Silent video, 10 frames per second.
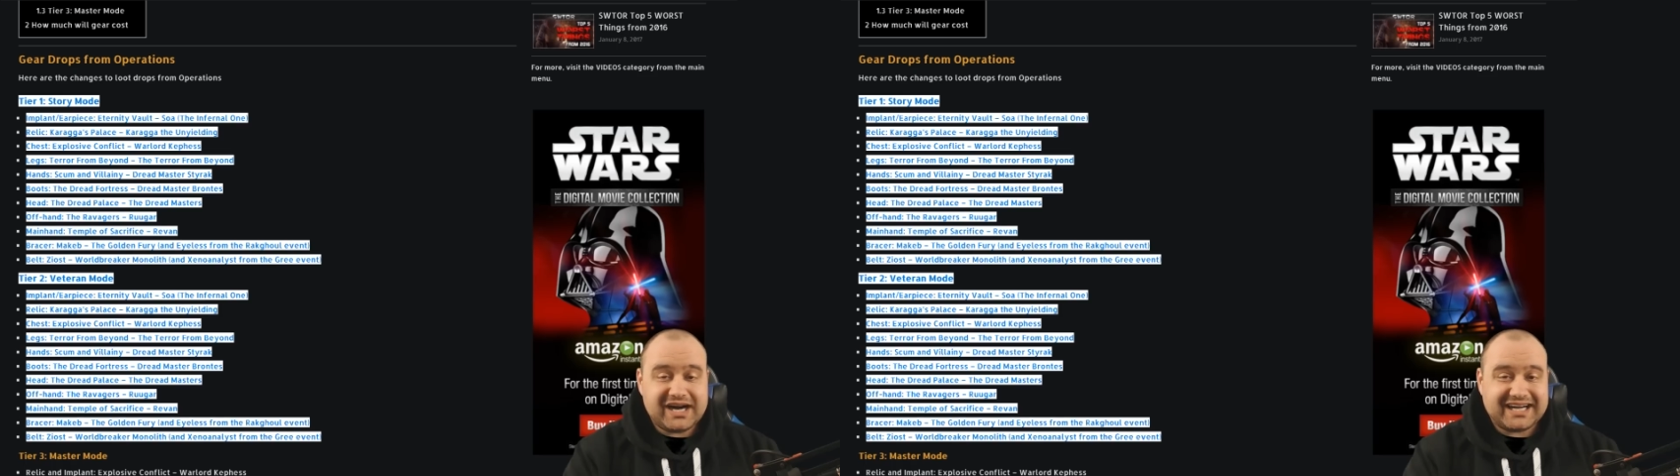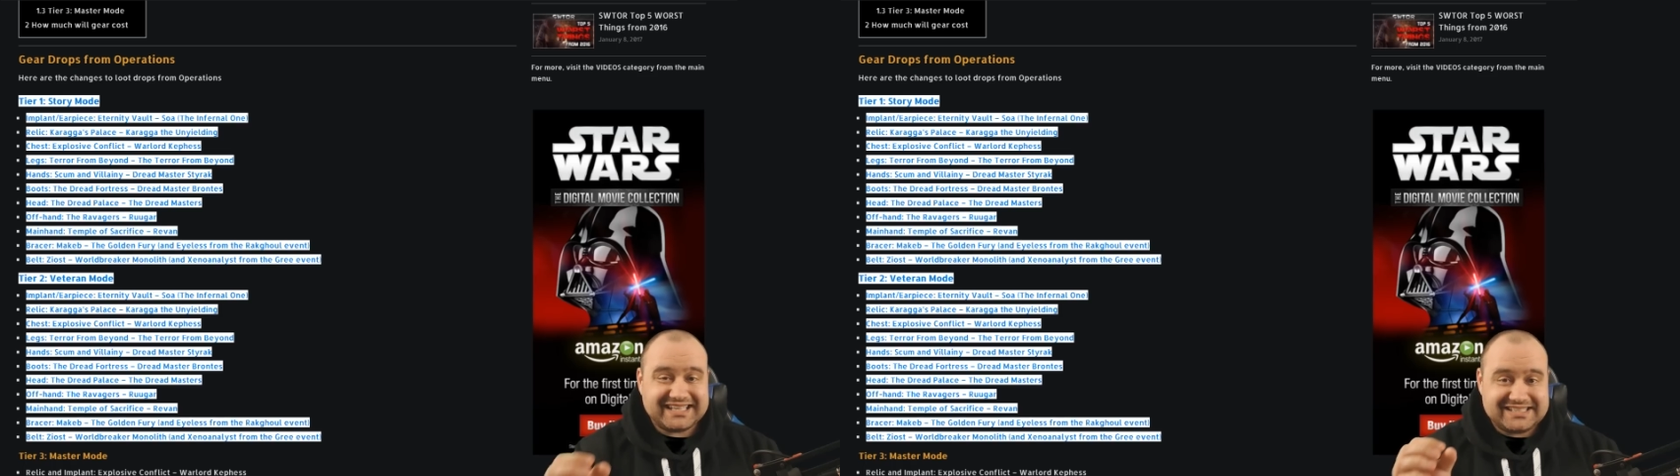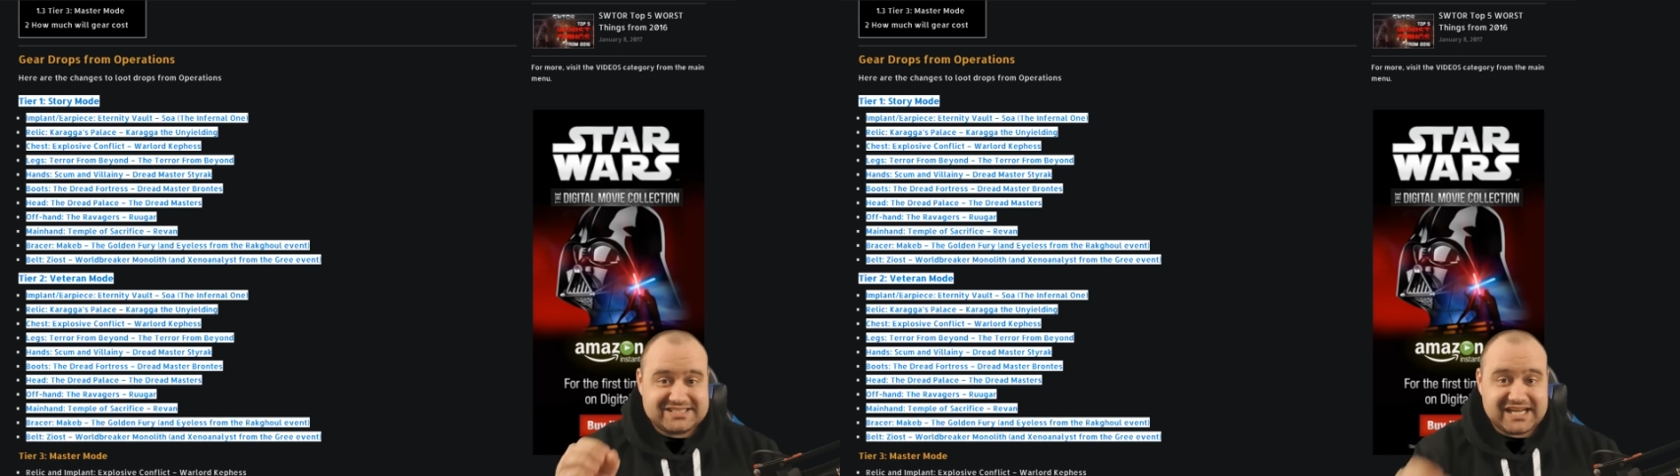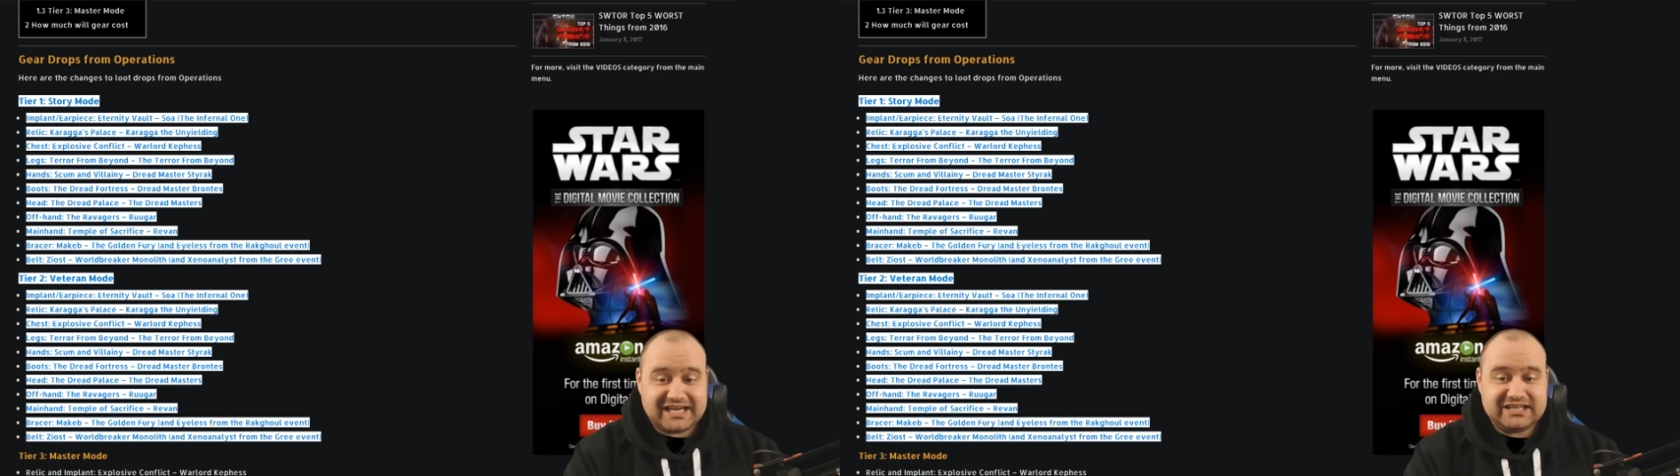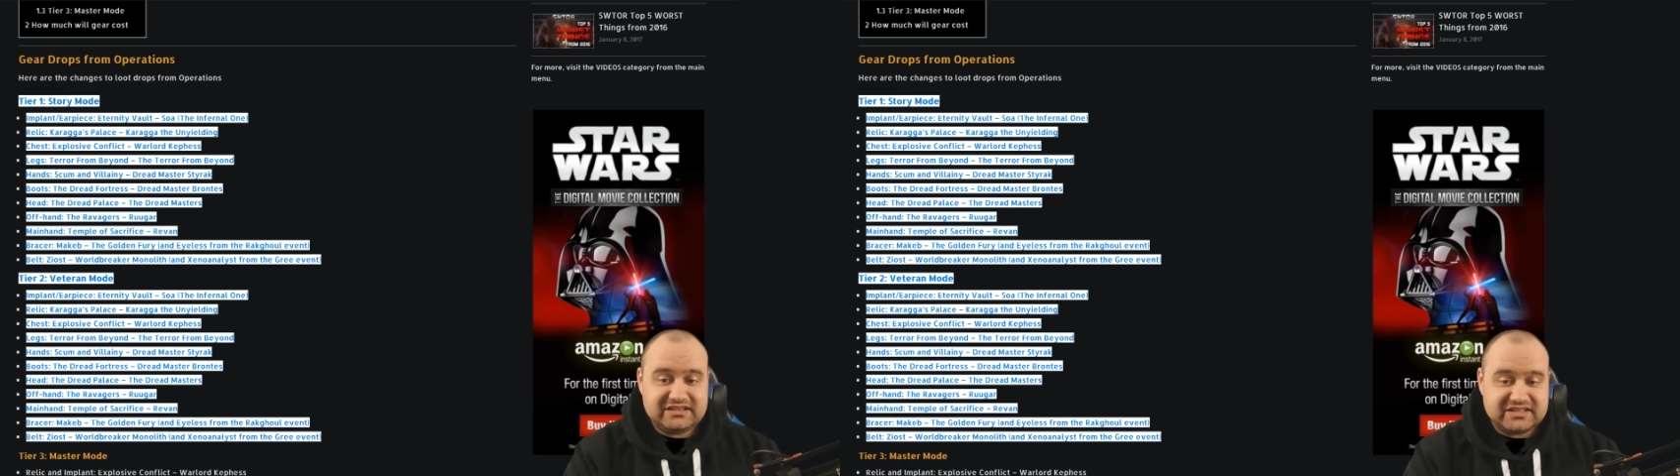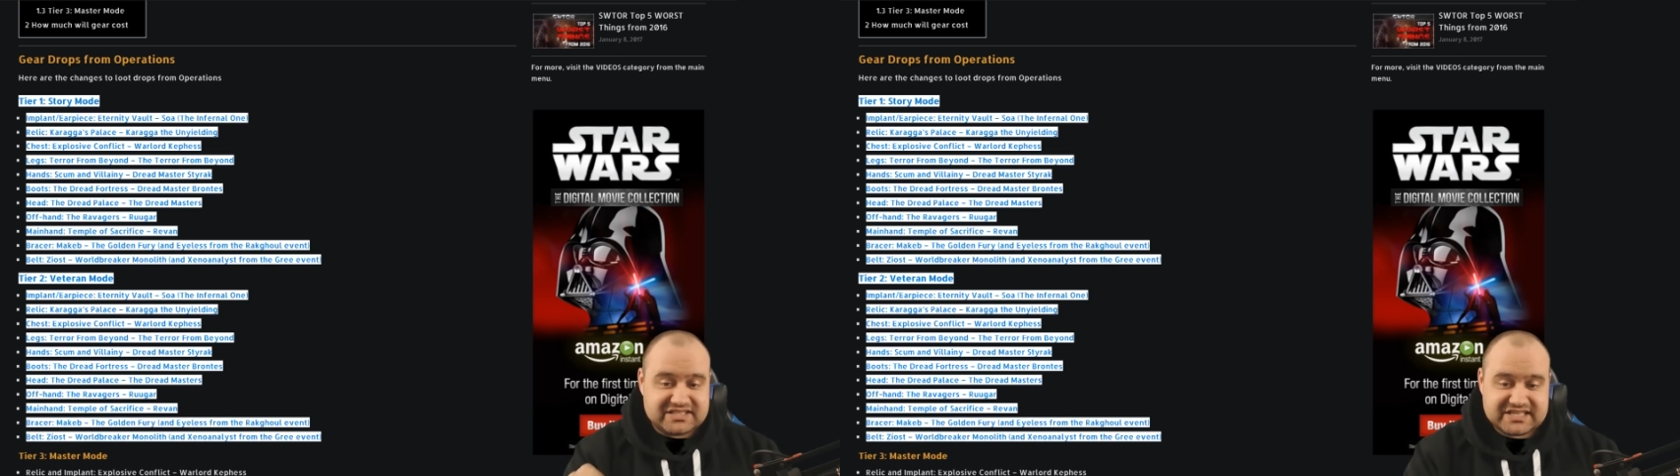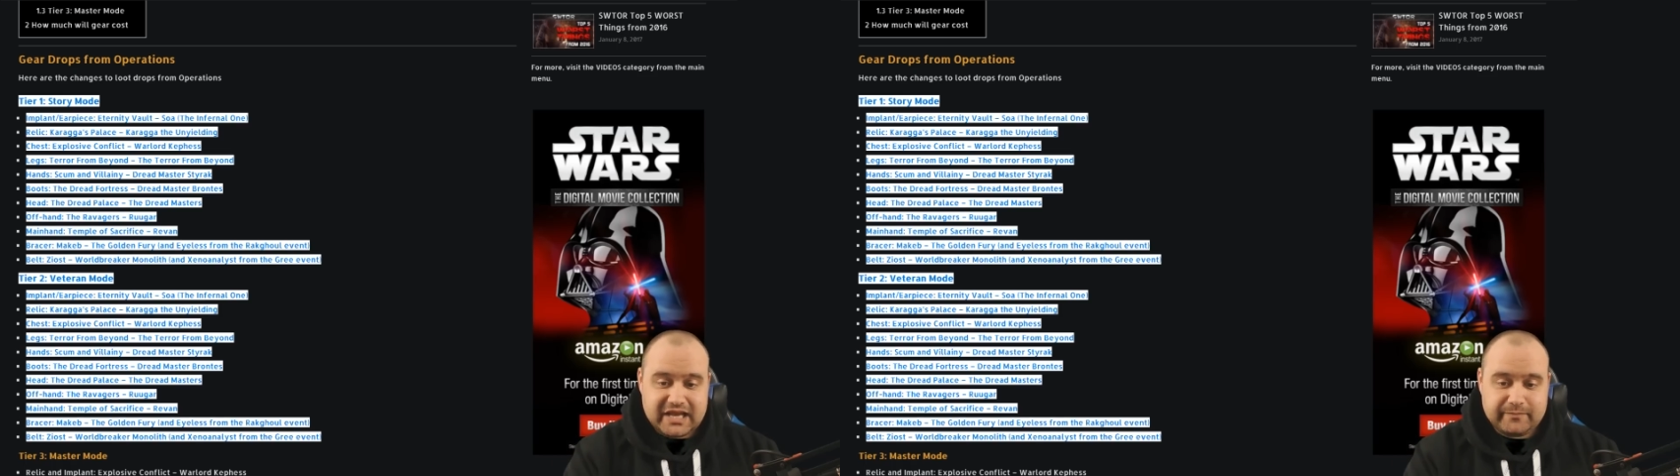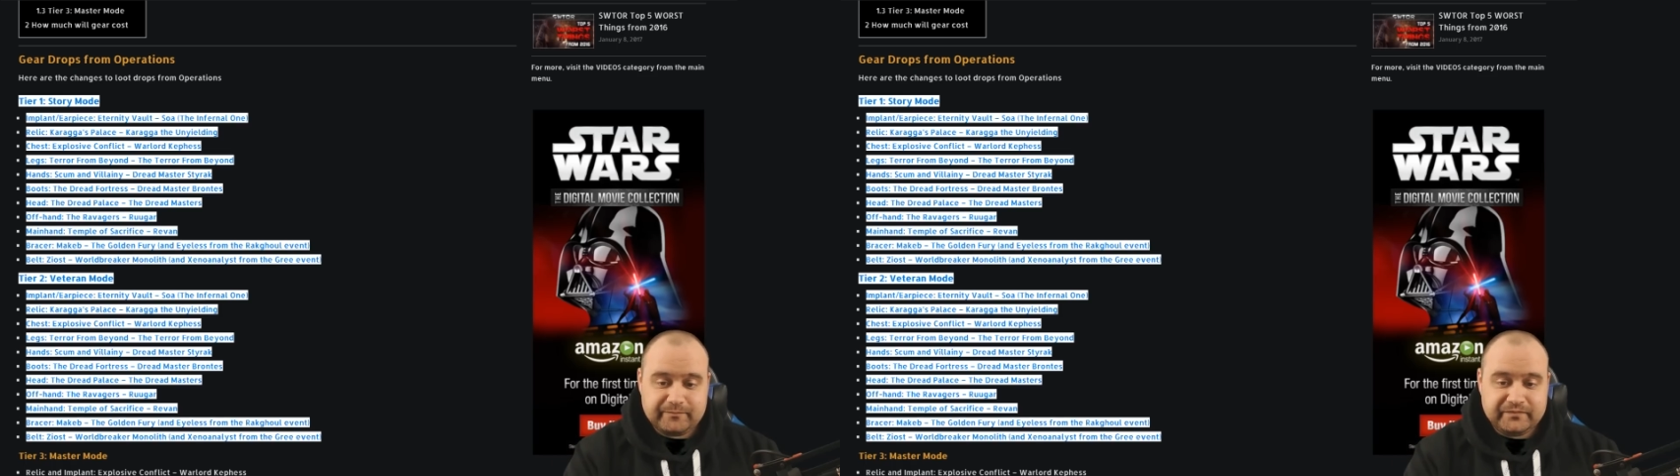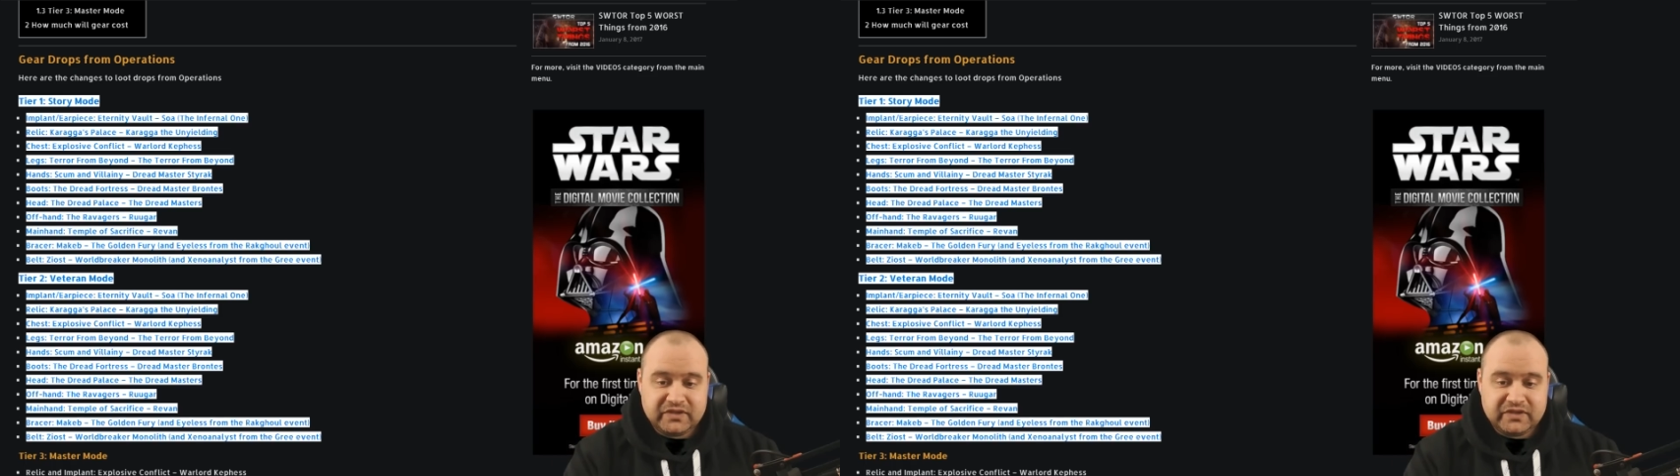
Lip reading: are exactly the same.